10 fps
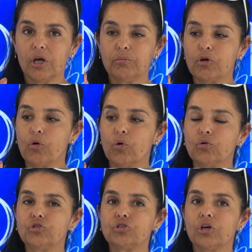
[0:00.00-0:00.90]

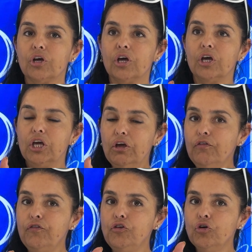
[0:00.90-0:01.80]
Because
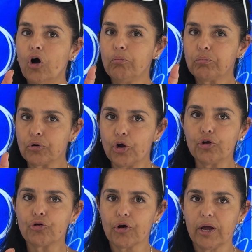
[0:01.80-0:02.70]
if you are
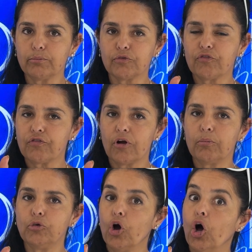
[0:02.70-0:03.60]
programmed from
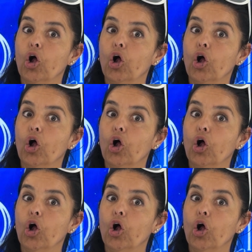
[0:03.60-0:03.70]
your